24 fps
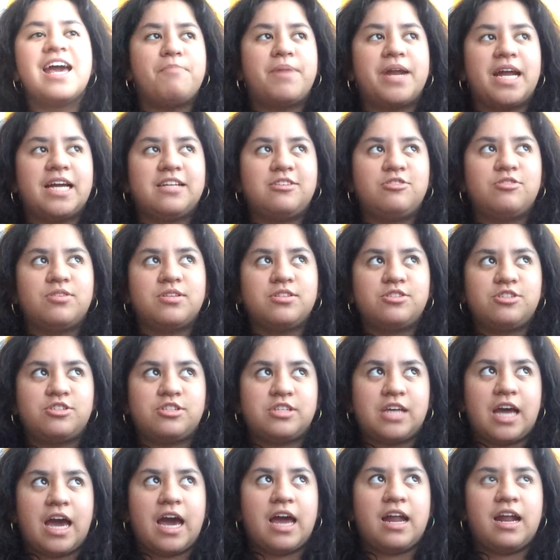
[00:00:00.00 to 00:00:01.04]
But I do
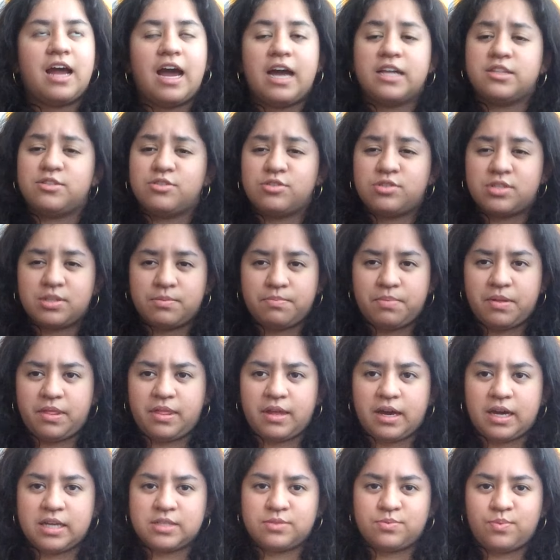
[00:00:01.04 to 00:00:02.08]
understand, I do
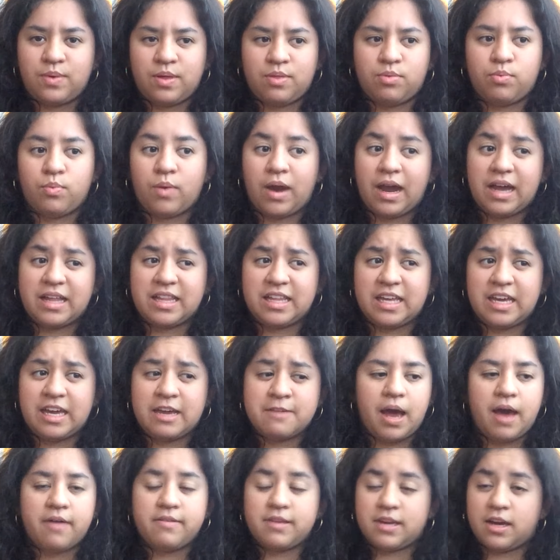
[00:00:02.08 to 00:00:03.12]
sympathize with Riley
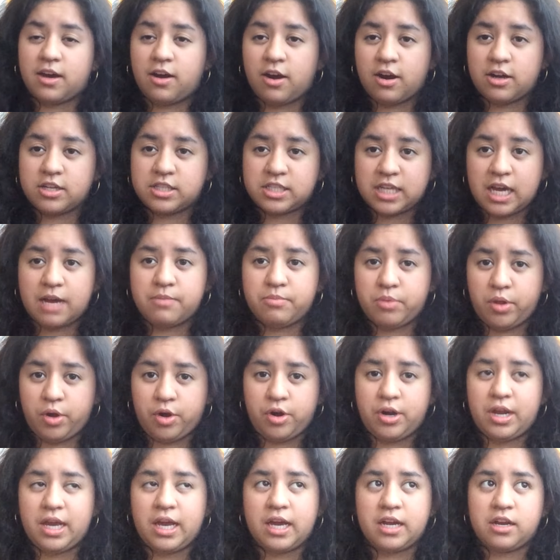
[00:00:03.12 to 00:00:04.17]
having a hard time
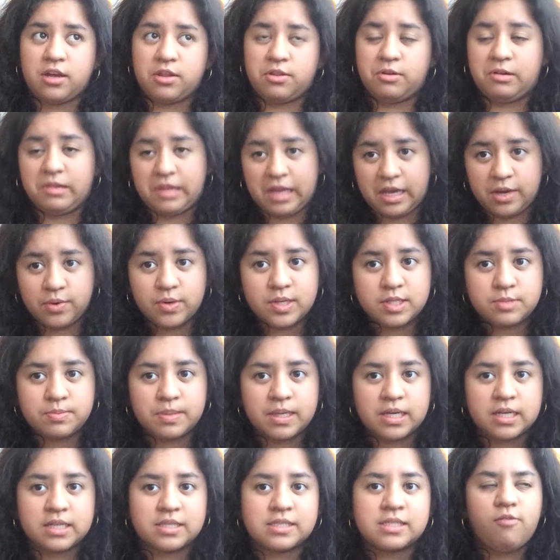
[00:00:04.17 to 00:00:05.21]
learning another language,
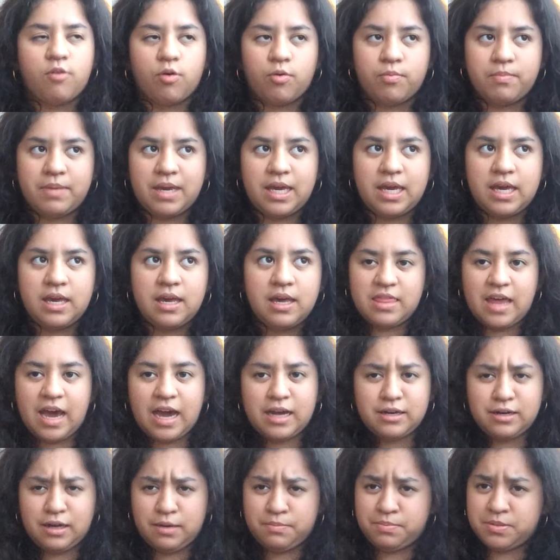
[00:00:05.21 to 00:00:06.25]
because for me,
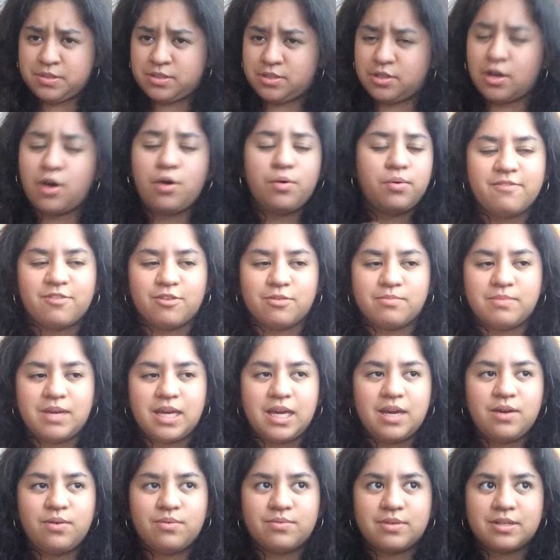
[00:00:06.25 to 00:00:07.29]
that episode for
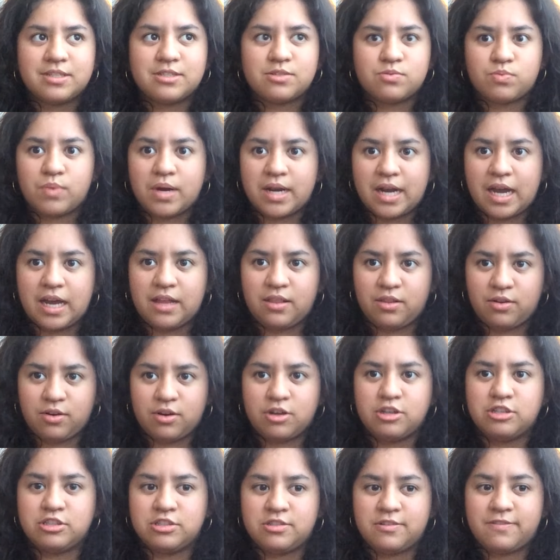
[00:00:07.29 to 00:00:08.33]
me was when I
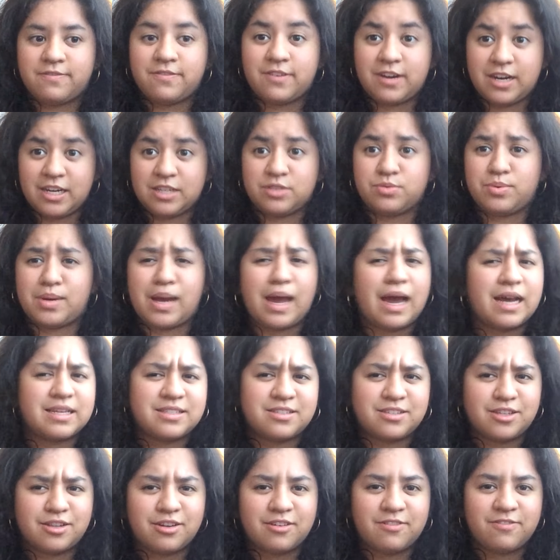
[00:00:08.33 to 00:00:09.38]
learned French, when I had
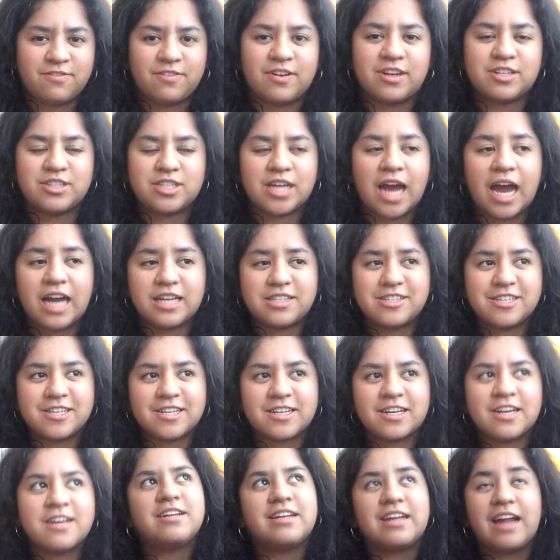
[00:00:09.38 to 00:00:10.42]
to learn French. I
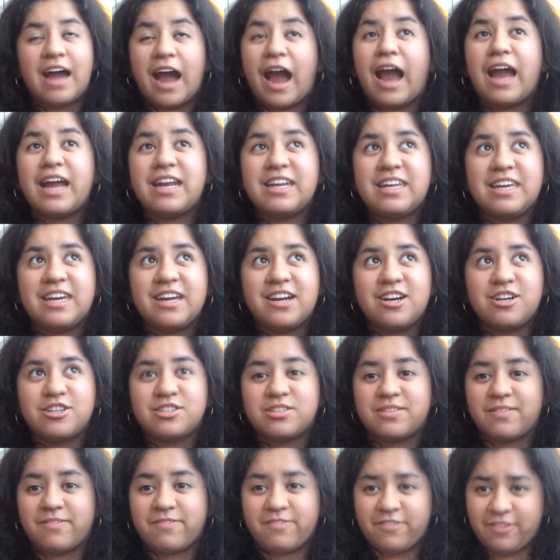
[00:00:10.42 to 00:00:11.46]
took 9
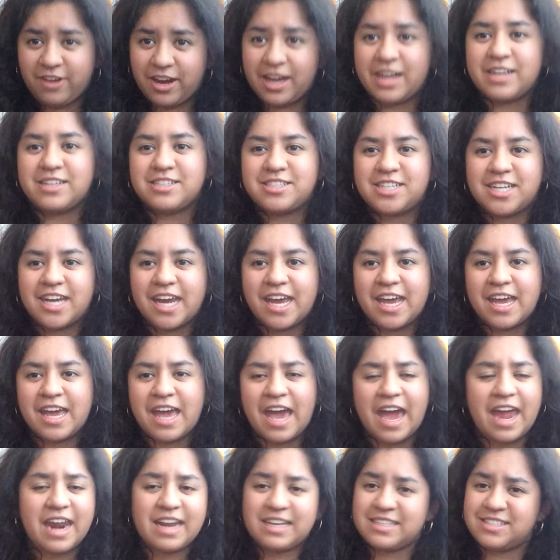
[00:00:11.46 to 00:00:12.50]
years of French
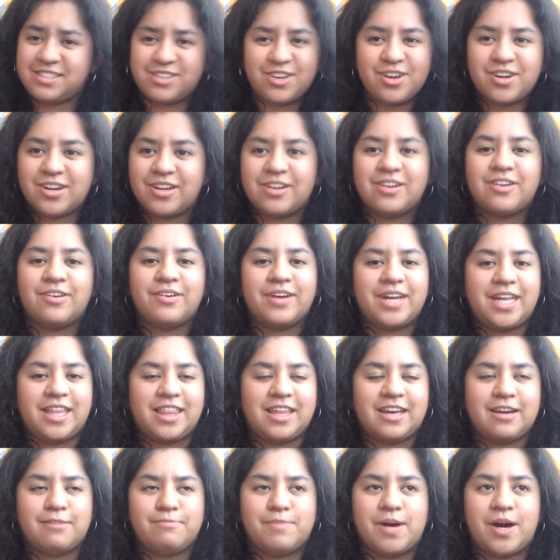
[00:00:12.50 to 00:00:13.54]
and I still don't know
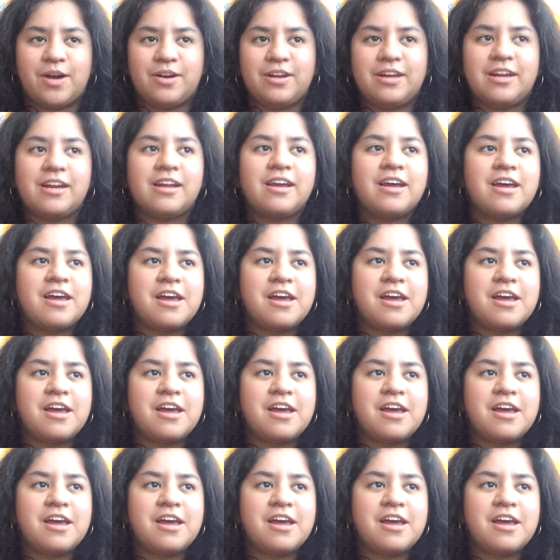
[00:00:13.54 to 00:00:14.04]
anything about it.